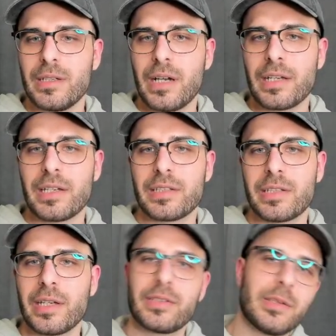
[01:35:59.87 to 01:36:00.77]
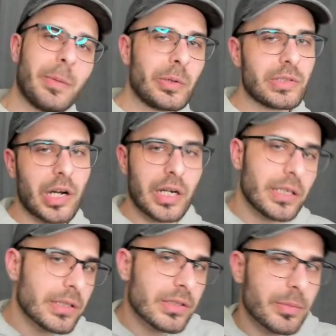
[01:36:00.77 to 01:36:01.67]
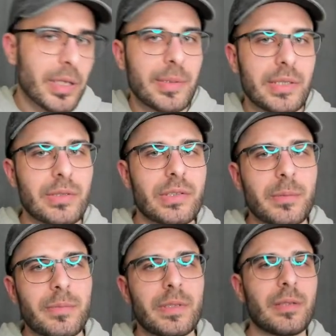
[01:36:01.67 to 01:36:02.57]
I guess, gets the most hearts maybe or something,